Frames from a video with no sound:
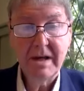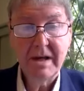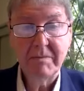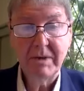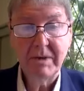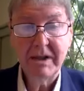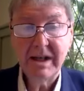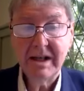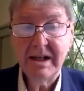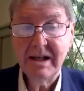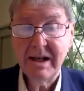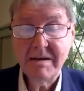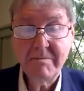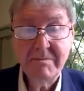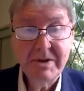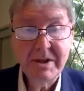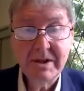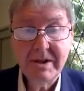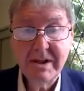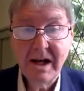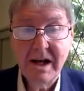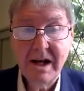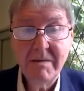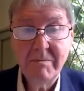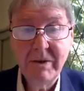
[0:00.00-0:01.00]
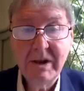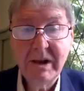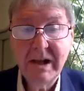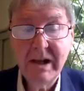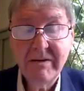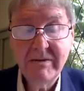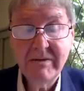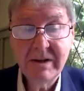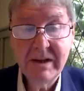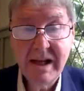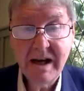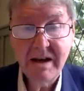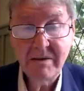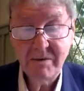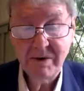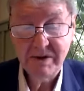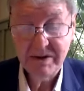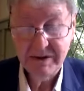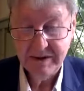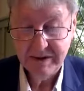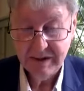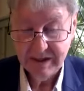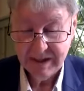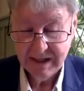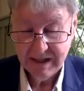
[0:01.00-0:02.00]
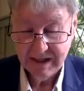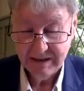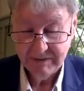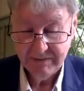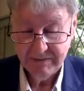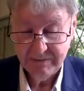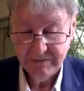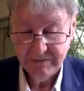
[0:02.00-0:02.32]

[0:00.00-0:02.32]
But there comes a time when even that wasn't enough.